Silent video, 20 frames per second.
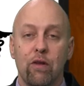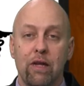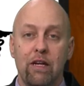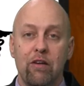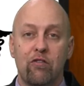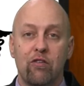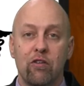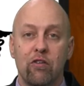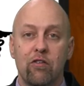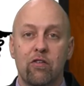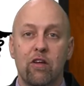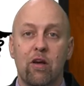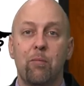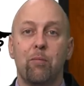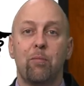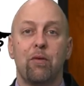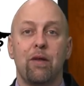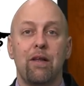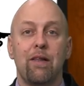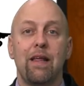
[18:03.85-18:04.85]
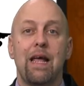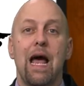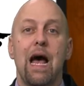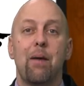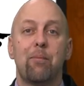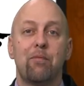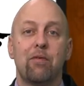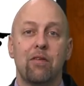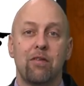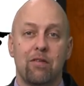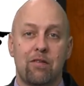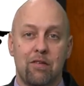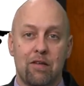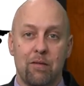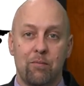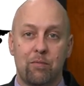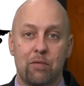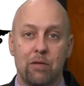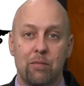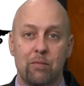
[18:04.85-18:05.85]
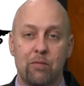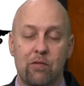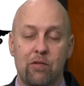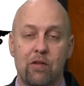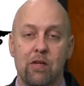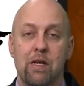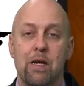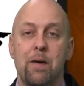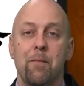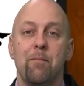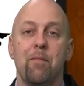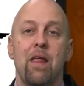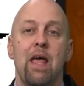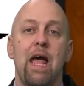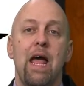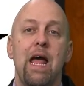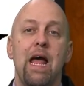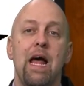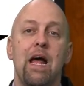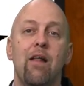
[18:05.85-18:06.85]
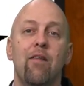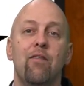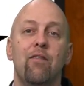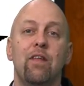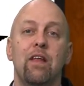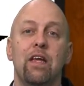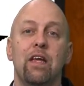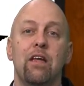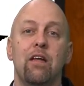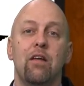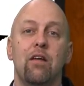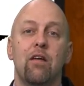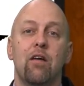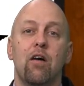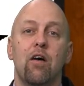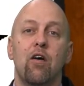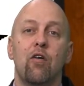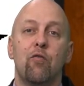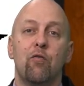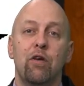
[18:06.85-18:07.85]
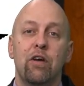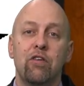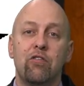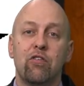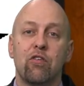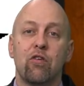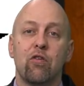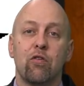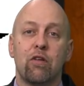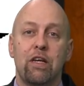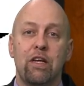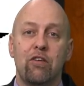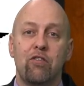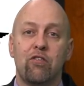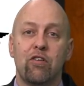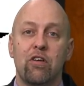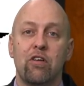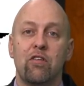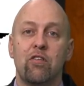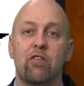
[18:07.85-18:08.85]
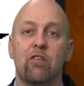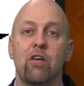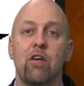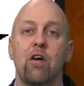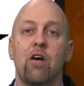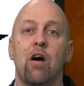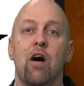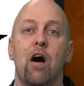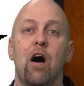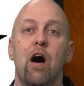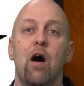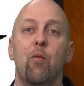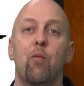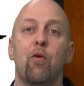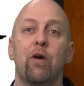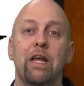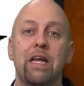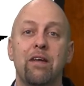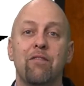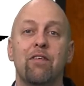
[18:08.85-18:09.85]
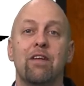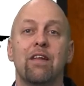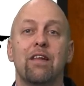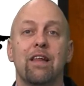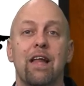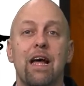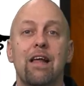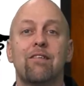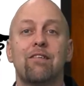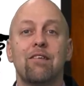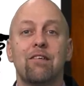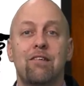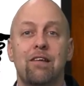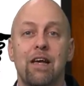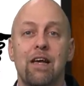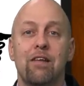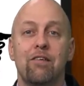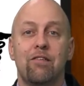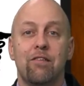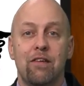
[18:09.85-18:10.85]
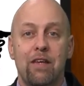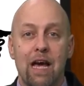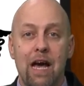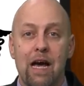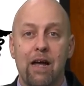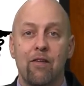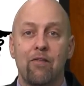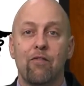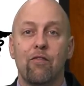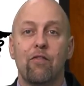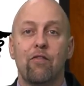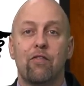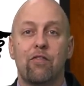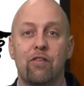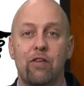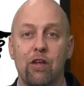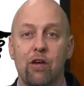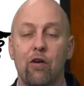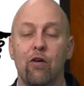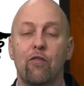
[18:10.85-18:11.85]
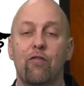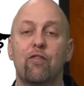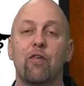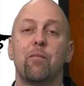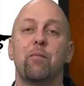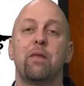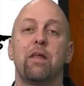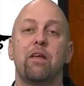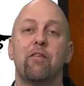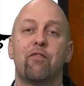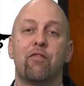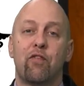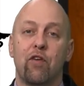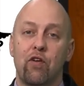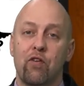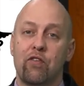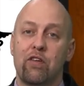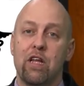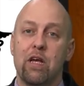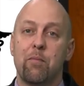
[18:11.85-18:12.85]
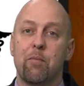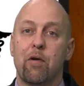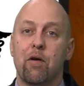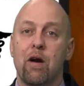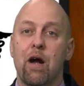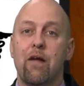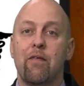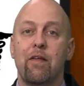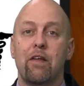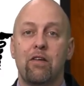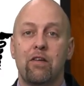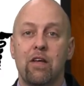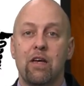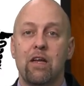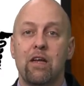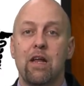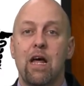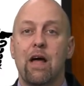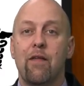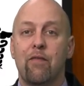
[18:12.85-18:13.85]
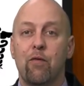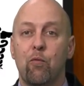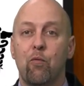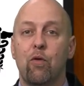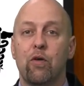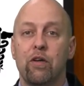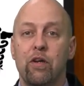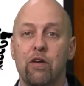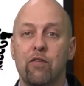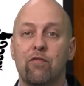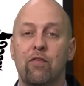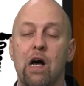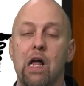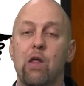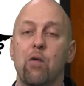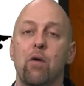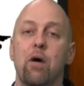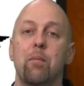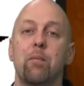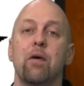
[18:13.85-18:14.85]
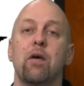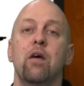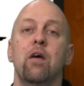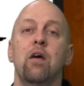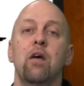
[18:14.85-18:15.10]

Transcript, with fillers: lesions, completely absent symptoms, and the original lesions uh, were even less intense yet still from the first MRI they did at the one year follow up.